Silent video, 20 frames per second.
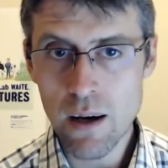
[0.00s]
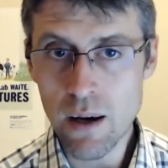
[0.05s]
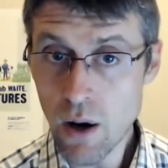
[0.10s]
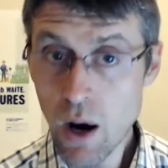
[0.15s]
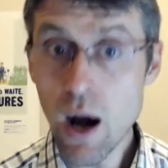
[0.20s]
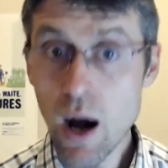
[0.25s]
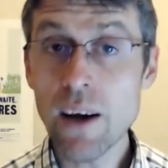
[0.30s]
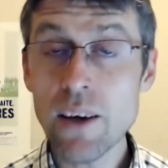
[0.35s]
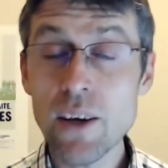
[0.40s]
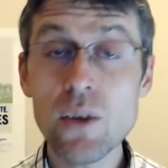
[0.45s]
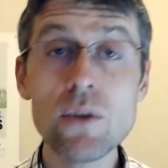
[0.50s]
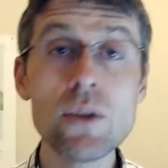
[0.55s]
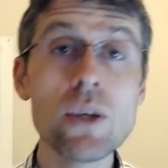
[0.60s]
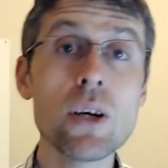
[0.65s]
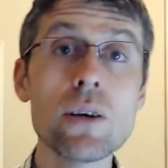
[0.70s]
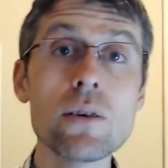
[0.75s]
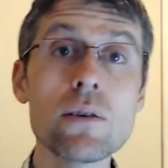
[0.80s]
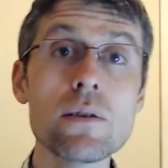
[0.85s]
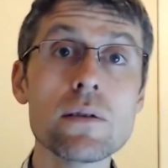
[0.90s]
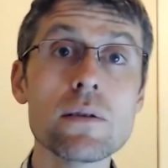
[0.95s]
how you
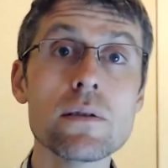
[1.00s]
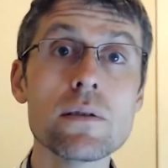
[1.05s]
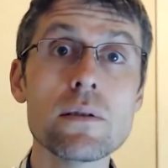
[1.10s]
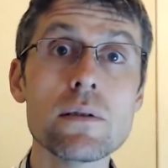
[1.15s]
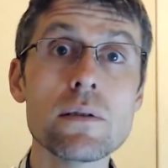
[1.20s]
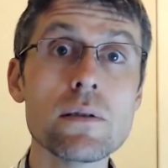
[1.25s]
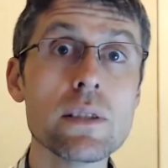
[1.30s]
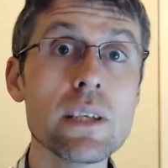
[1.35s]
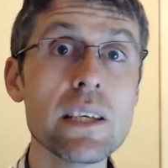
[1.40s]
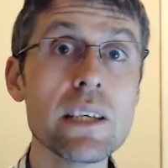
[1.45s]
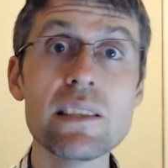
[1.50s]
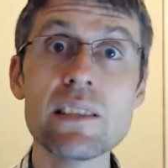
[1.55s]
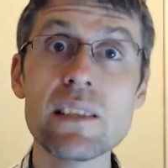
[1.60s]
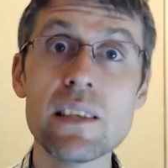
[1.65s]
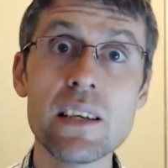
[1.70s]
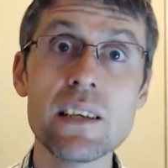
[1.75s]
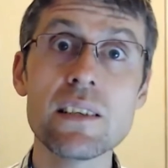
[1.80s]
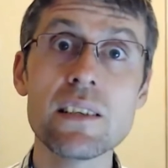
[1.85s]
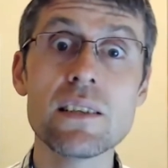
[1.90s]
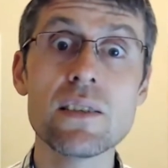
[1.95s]
know, this
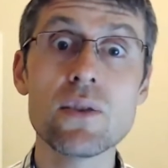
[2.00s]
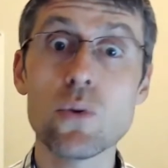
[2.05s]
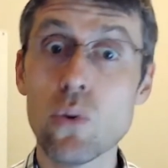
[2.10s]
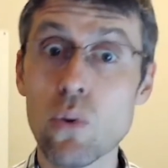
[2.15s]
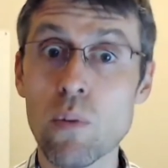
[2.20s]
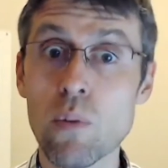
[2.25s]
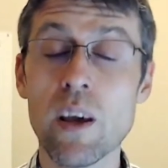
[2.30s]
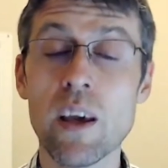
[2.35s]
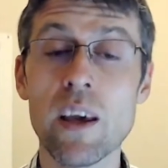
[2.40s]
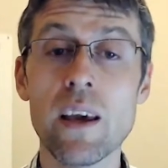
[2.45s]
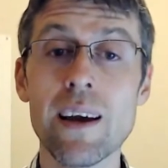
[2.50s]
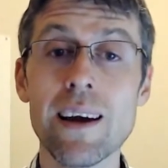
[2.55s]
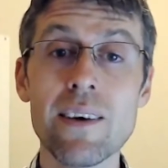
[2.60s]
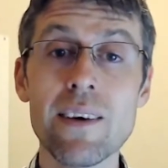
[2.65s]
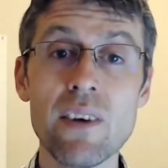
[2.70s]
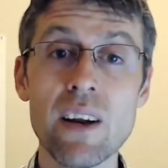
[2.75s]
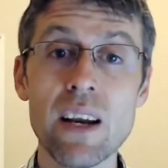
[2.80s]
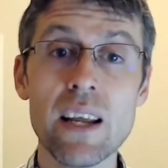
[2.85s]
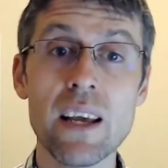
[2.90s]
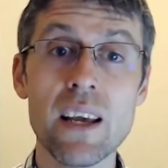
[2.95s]
is to me a
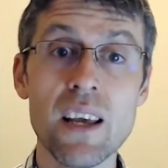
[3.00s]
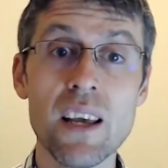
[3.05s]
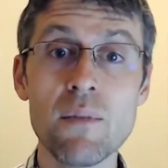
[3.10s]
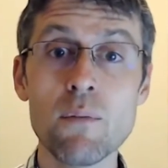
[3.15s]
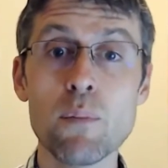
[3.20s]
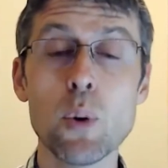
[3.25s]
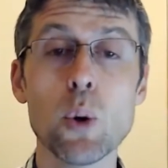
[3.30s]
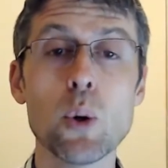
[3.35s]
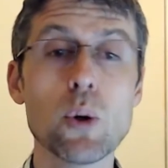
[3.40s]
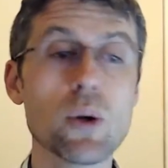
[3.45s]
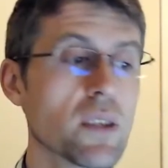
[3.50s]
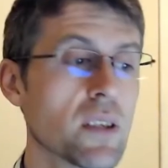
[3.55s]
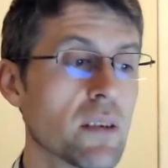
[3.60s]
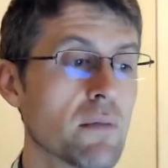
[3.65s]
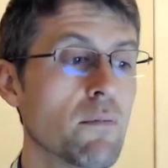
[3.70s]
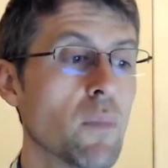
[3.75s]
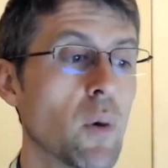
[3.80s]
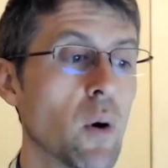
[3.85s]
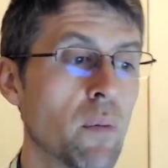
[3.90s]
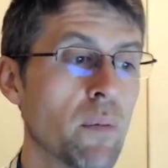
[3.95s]
really
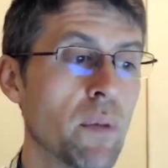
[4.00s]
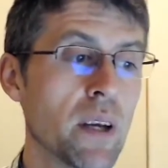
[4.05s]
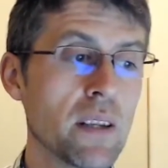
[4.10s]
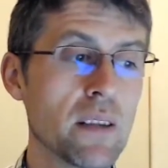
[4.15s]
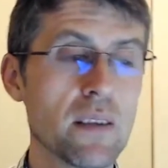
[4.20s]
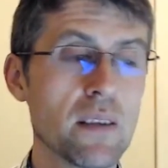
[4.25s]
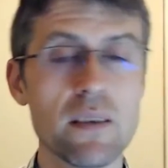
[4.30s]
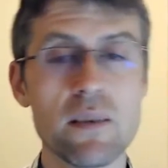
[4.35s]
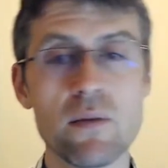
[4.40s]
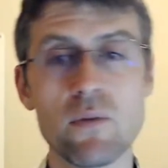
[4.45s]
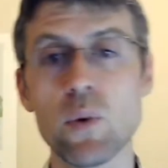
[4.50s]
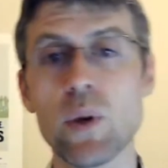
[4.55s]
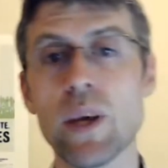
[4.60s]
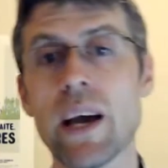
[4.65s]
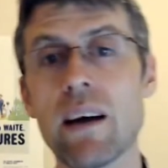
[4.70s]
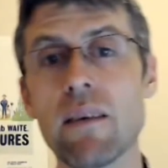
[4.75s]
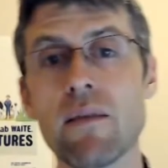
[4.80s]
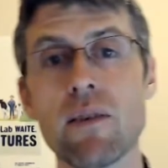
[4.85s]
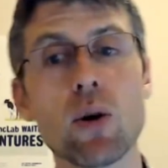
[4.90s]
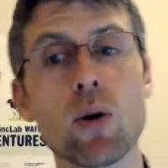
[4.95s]
important moment. We
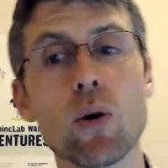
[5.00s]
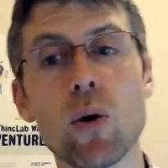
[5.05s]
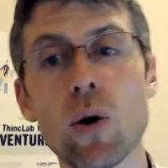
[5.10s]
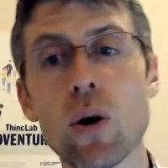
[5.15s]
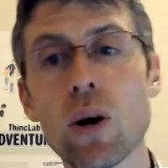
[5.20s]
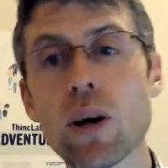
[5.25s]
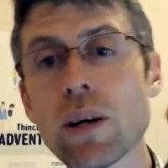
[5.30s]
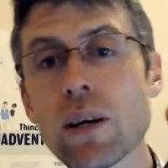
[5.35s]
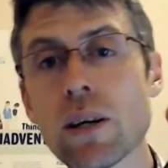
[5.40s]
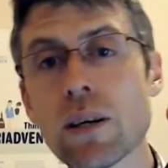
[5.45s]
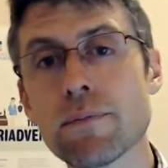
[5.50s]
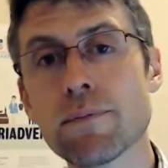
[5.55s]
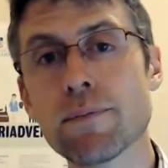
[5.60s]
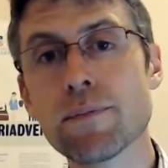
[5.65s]
have a cork,